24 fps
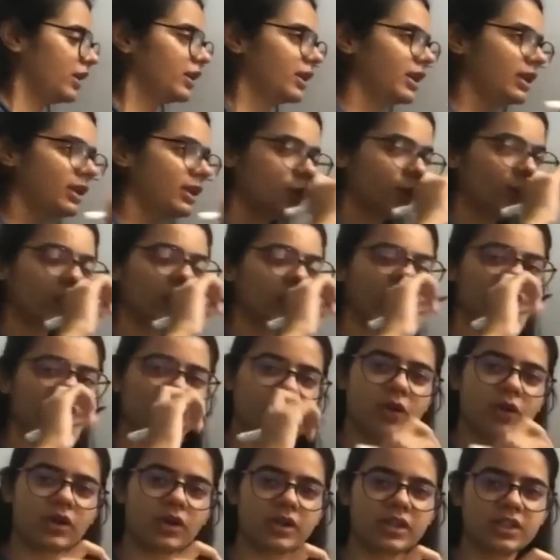Can you read
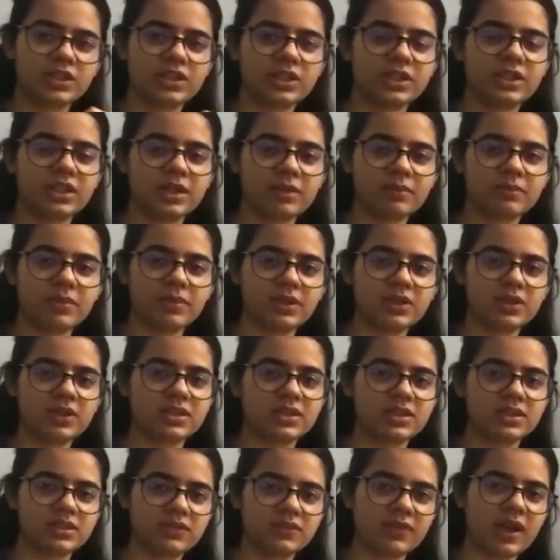4-digit numbers,
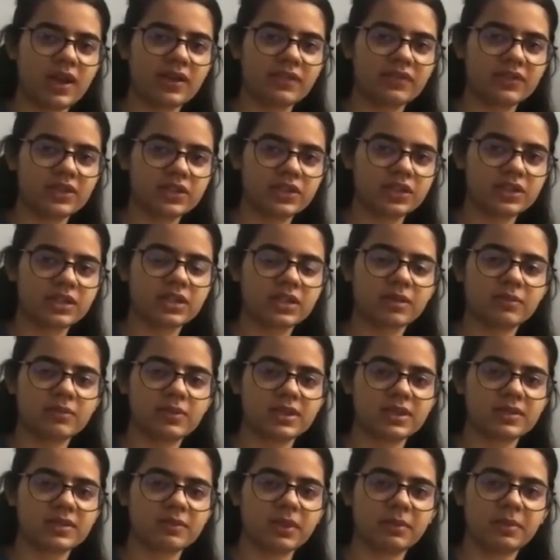5-digit
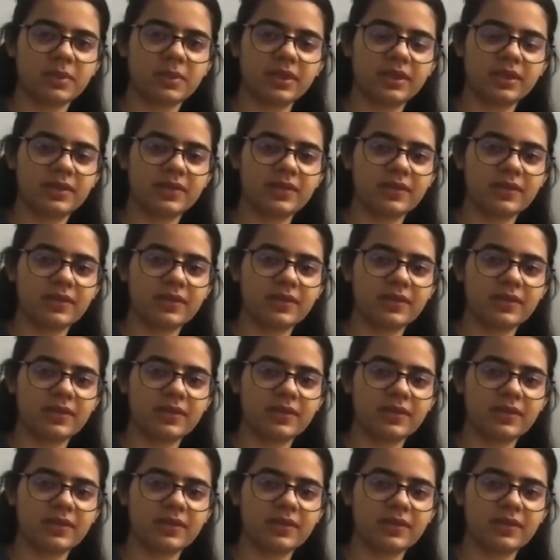numbers maybe?